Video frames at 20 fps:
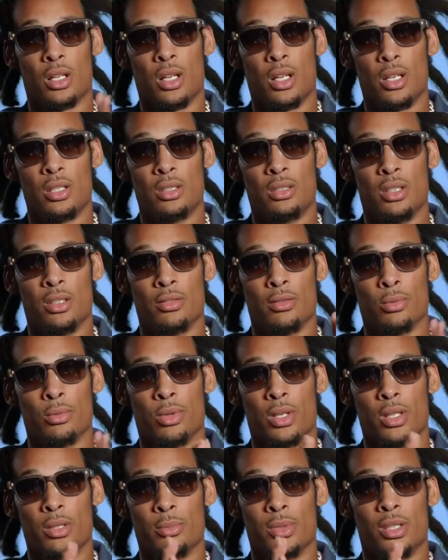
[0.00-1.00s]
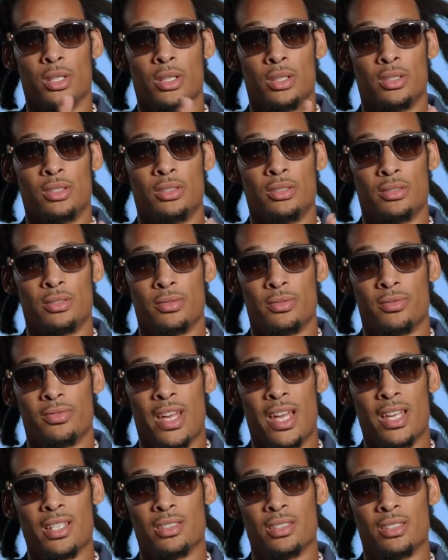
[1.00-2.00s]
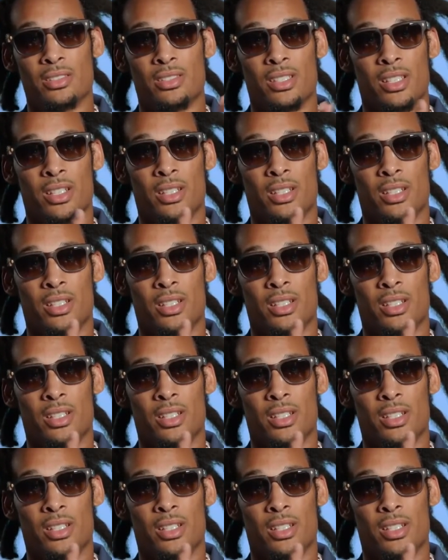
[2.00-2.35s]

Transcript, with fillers: I like Devin White, man. He's fast as